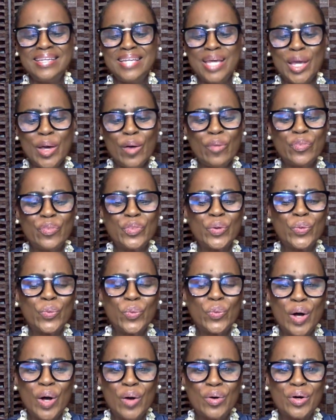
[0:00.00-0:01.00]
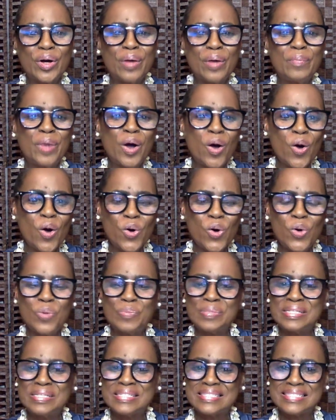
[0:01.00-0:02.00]
held the welcome
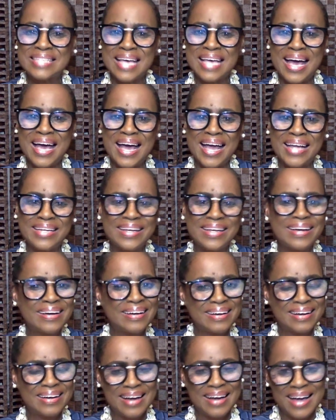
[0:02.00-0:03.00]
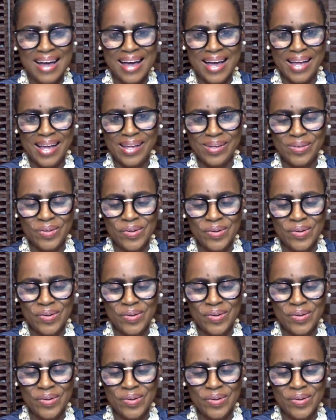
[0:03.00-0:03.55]
home sign high